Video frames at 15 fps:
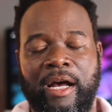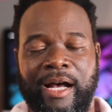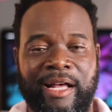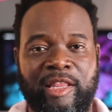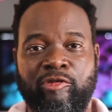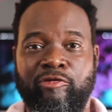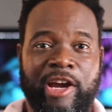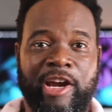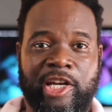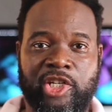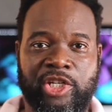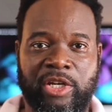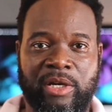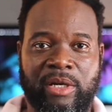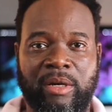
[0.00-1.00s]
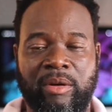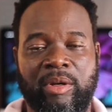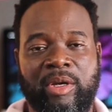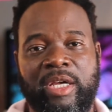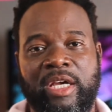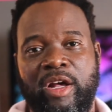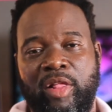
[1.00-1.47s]
the ratio,
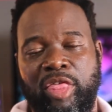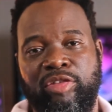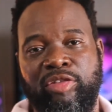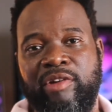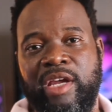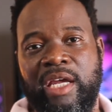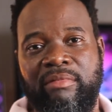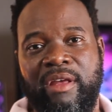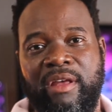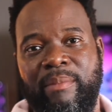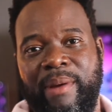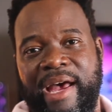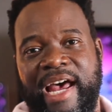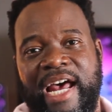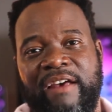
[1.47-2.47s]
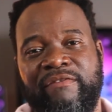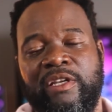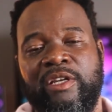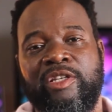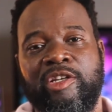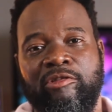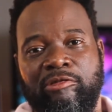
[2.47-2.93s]
3 of them have to
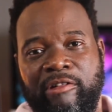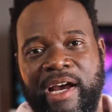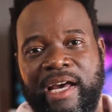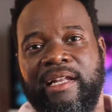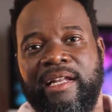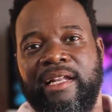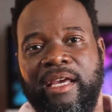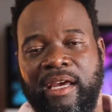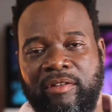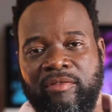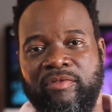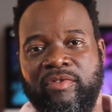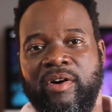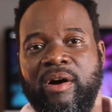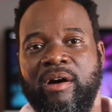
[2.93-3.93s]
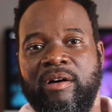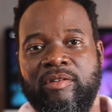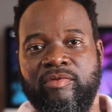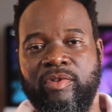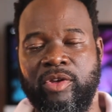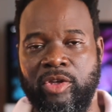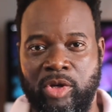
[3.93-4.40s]
directly involve
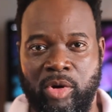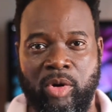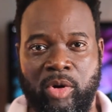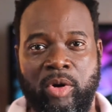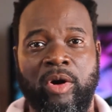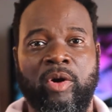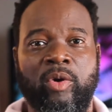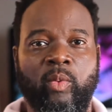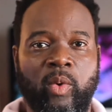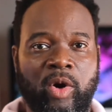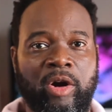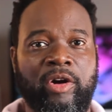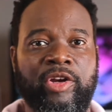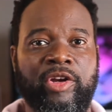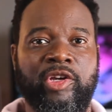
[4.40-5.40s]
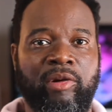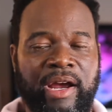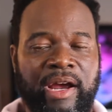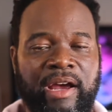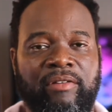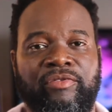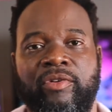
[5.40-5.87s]
your work, your
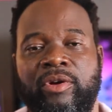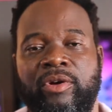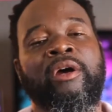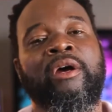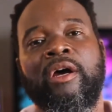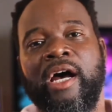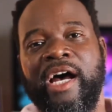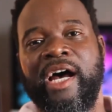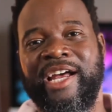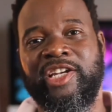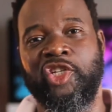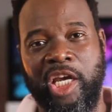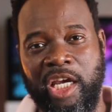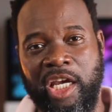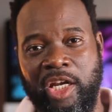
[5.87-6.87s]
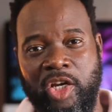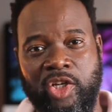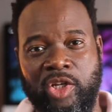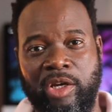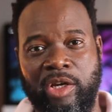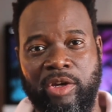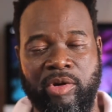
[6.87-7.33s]
effort, a change
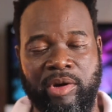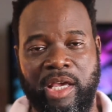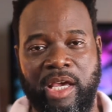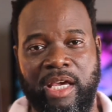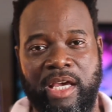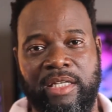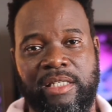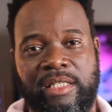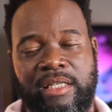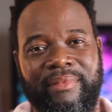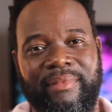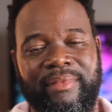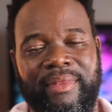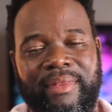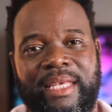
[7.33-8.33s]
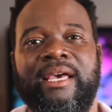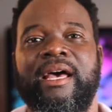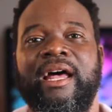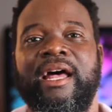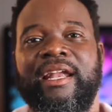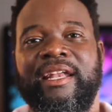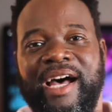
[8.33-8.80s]
in your case.
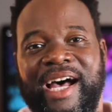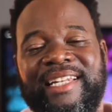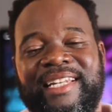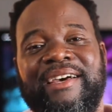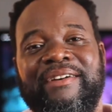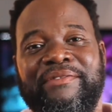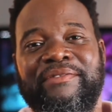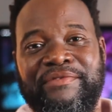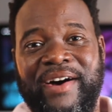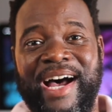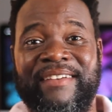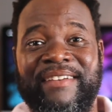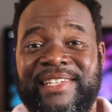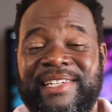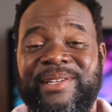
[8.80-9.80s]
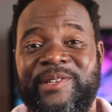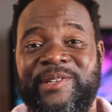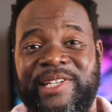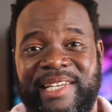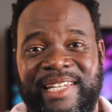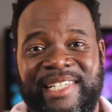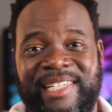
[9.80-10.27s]
Not 5
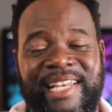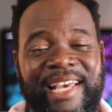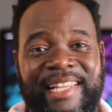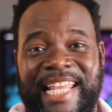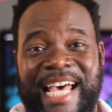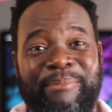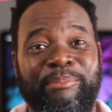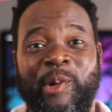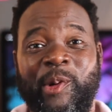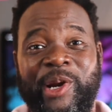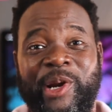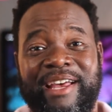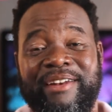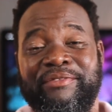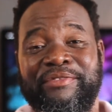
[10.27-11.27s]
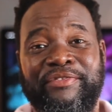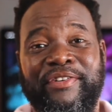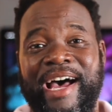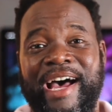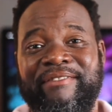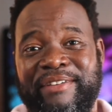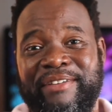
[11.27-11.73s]
solutions that point at
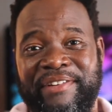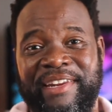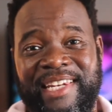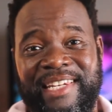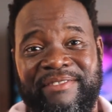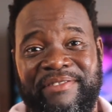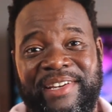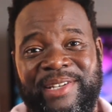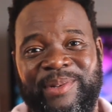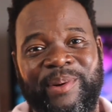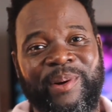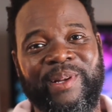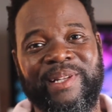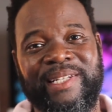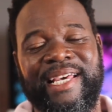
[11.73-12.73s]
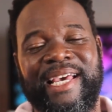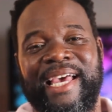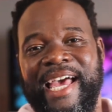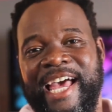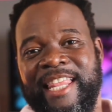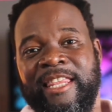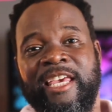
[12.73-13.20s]
5 different individuals,
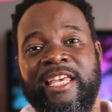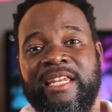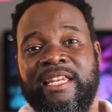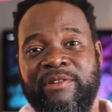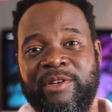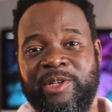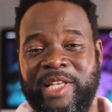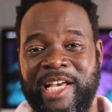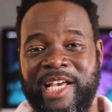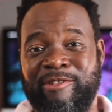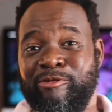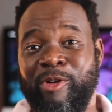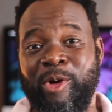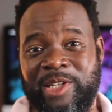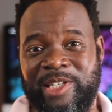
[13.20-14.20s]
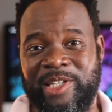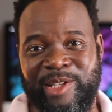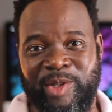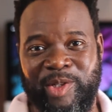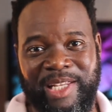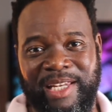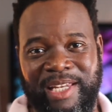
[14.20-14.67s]
and the individual that wrote the
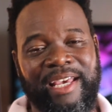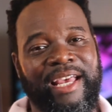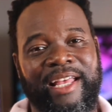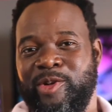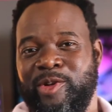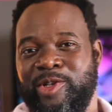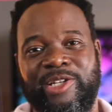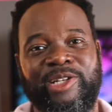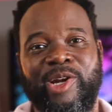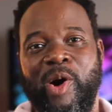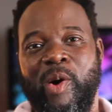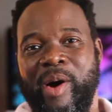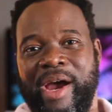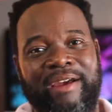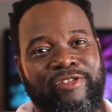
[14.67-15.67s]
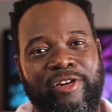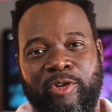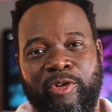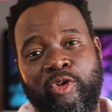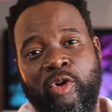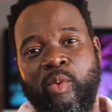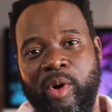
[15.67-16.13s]
solution, there's no effort or
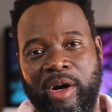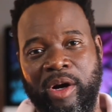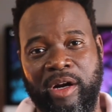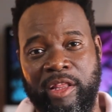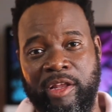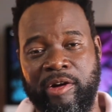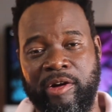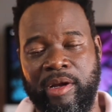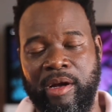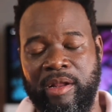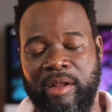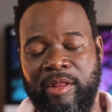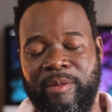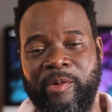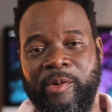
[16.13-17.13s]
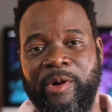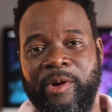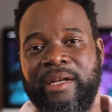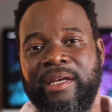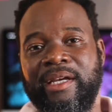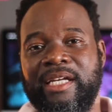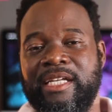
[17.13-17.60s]
no work on their point.
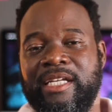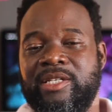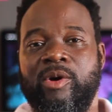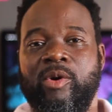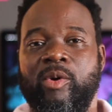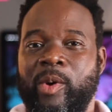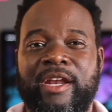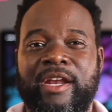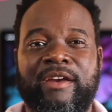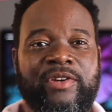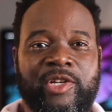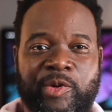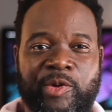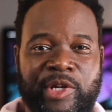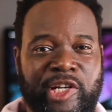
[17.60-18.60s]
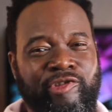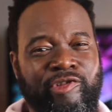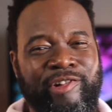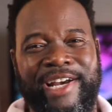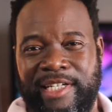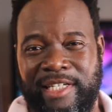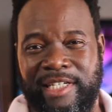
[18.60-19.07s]
So whenever you're doing a
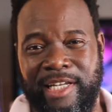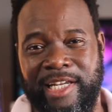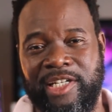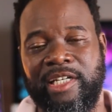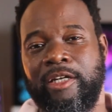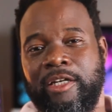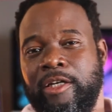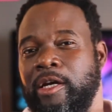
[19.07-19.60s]
strategy session, a